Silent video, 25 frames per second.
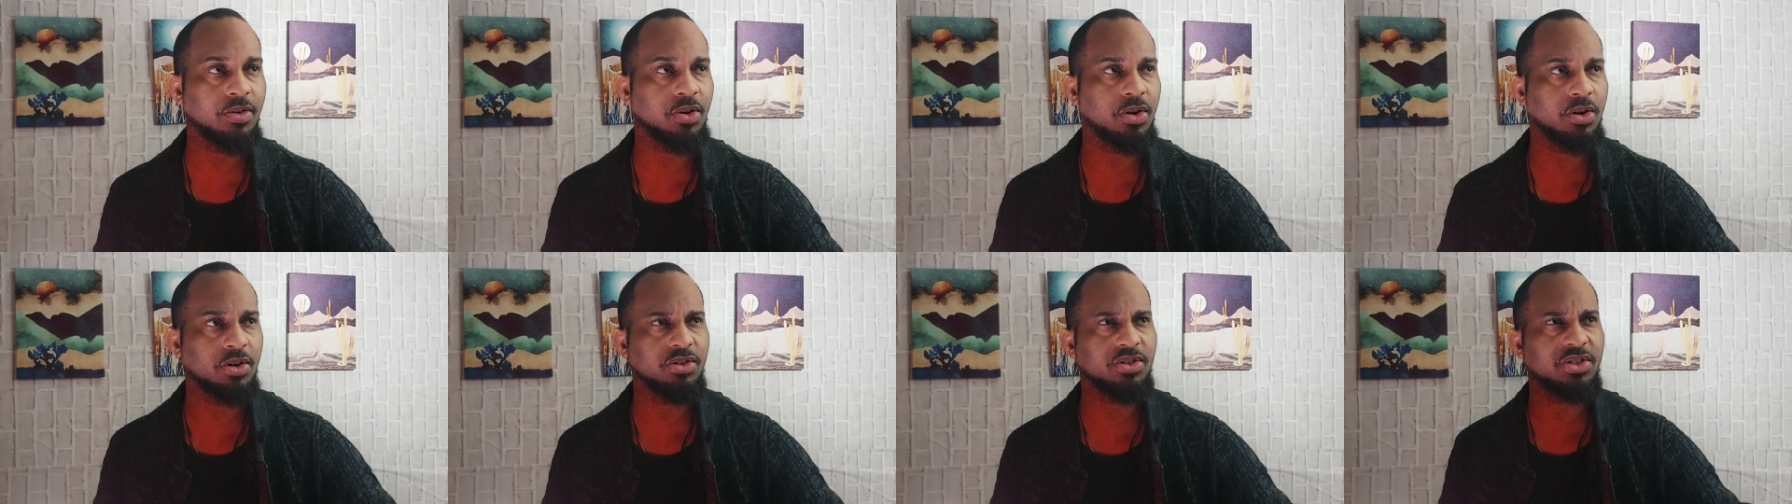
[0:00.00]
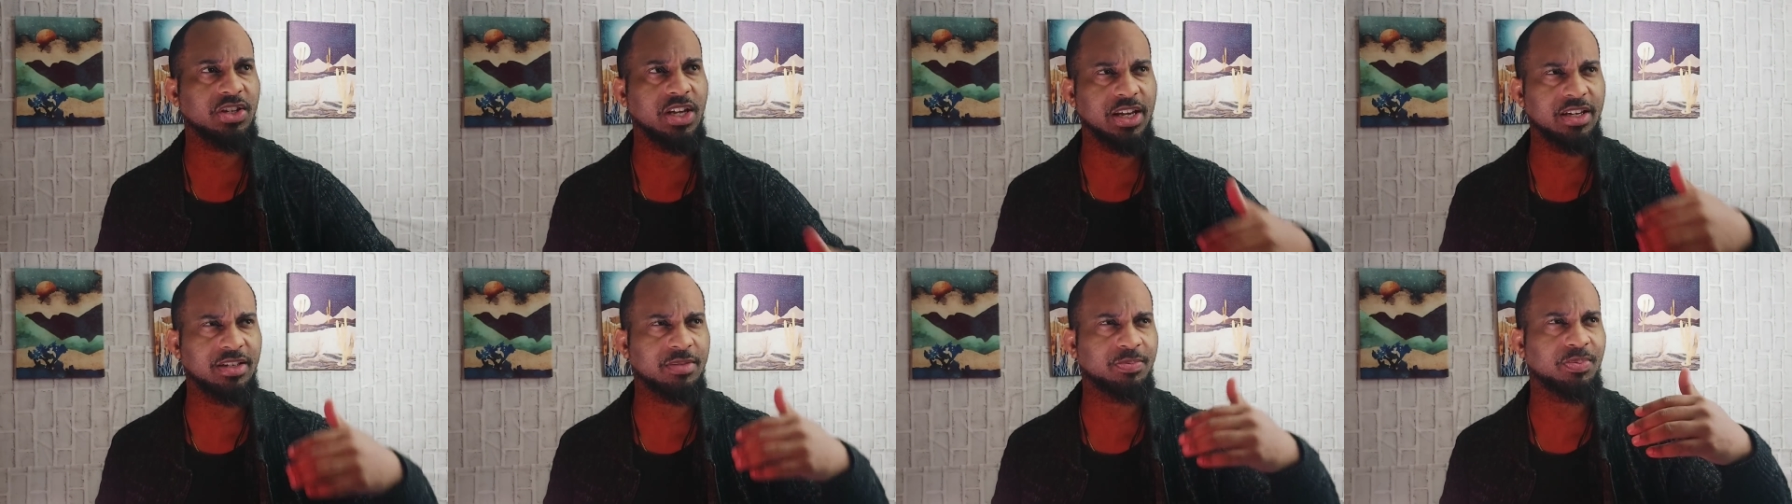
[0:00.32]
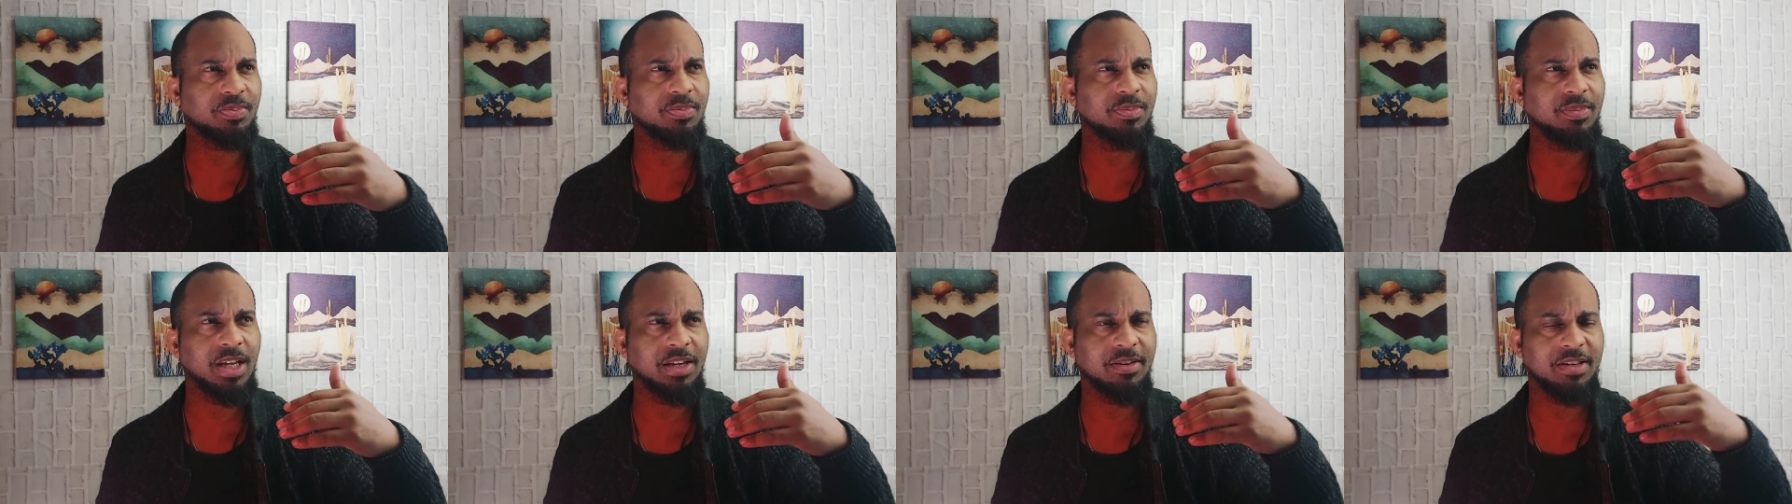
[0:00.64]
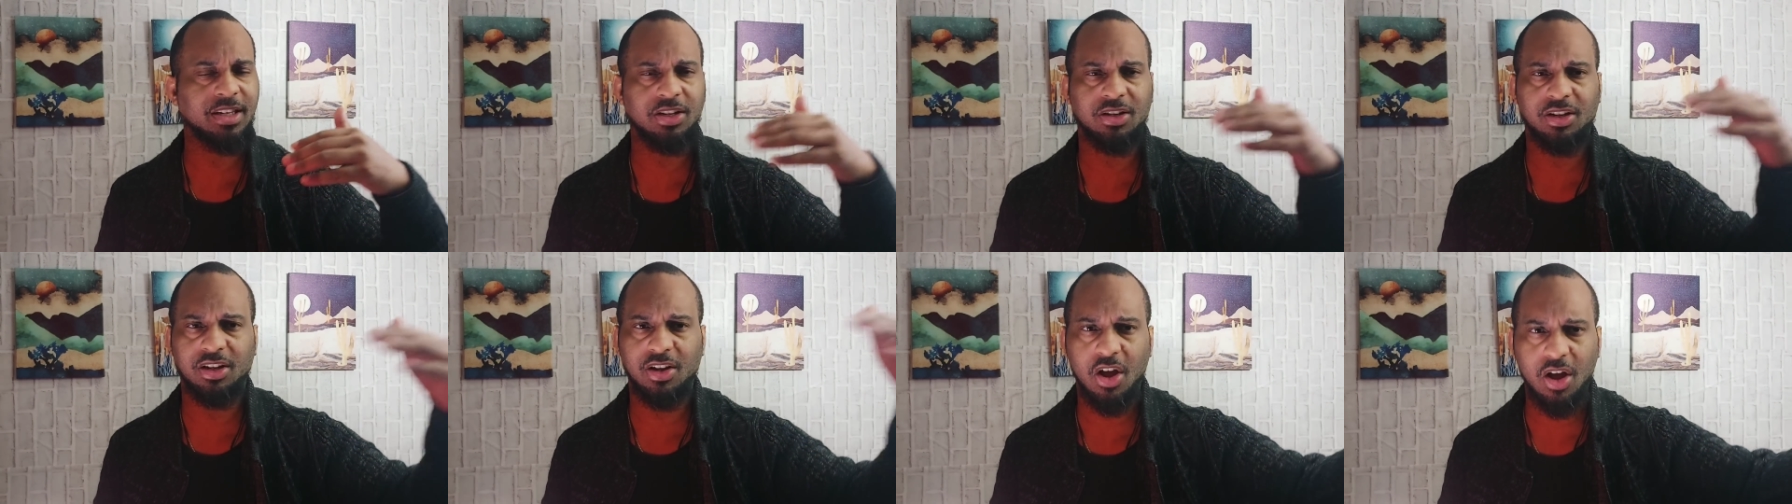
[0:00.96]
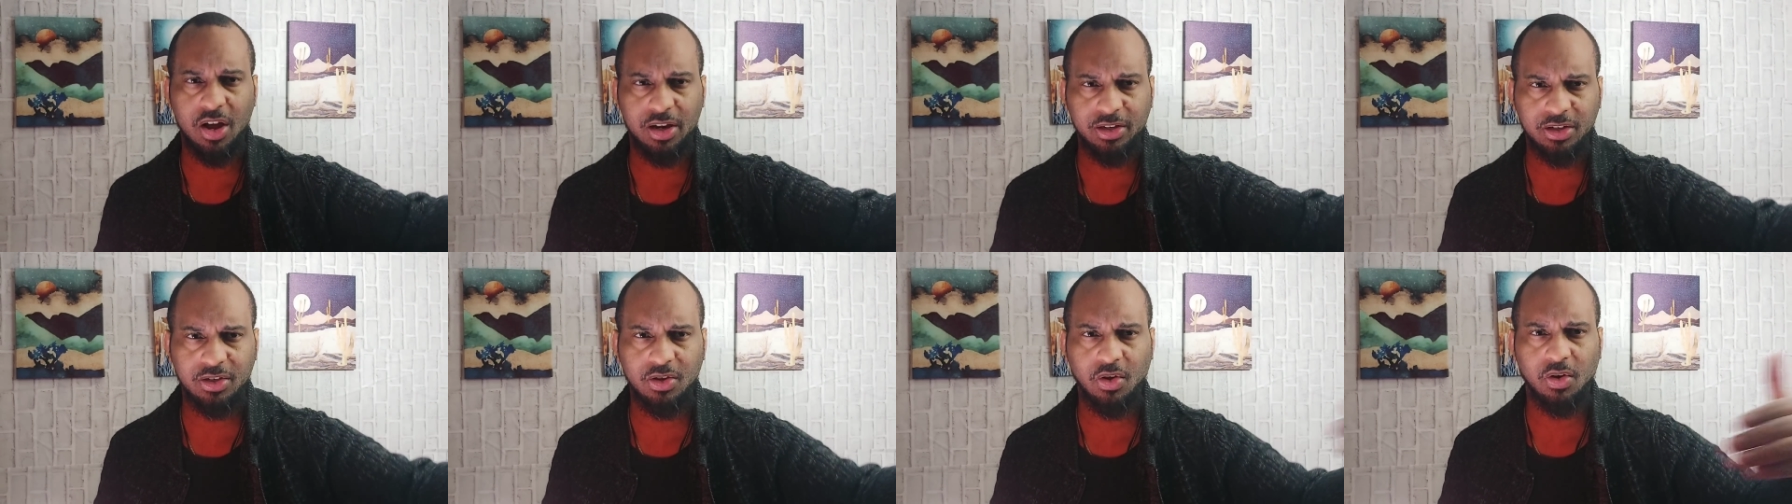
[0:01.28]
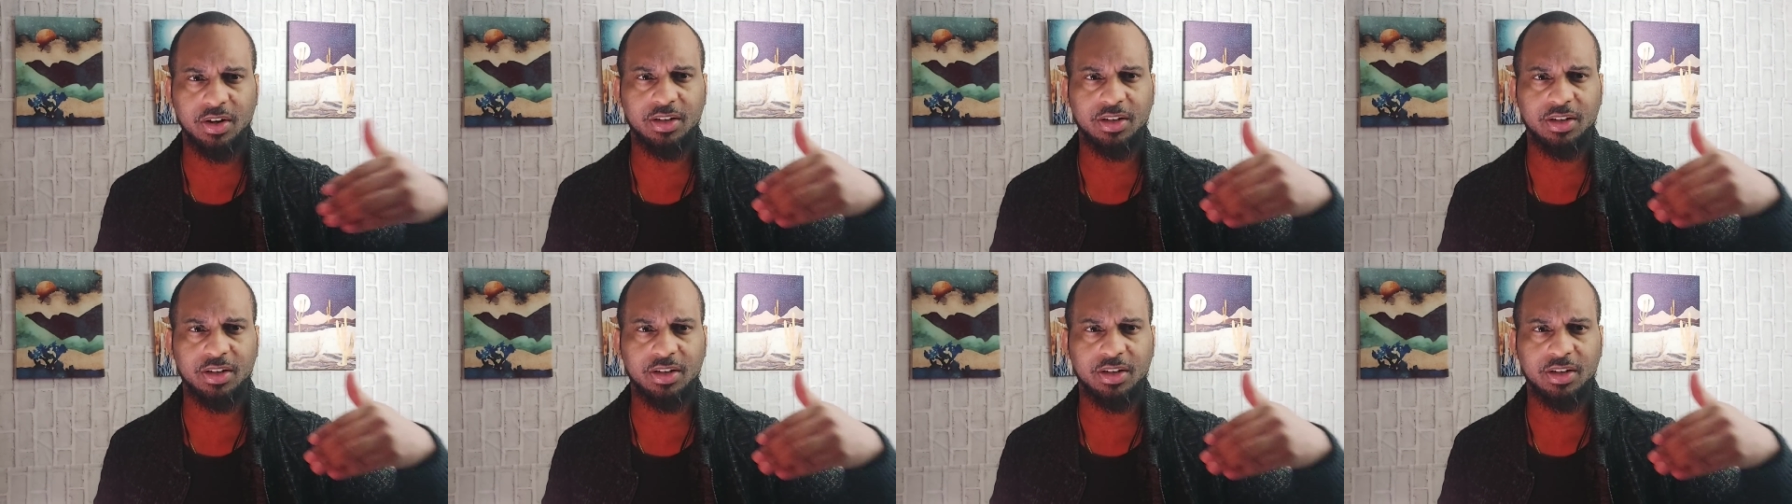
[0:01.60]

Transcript: or, or is, is either launched